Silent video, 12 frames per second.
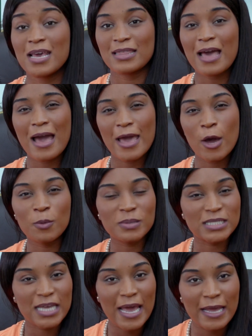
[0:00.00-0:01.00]
That
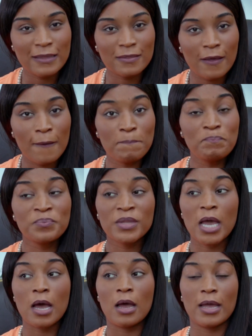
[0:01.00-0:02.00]
helps to aid them.
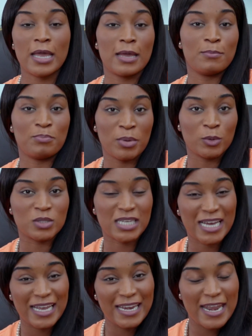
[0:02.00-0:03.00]
It builds a
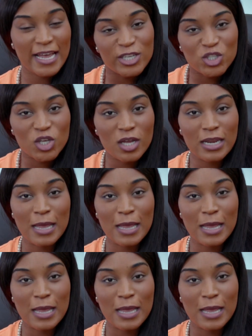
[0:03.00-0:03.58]
connection.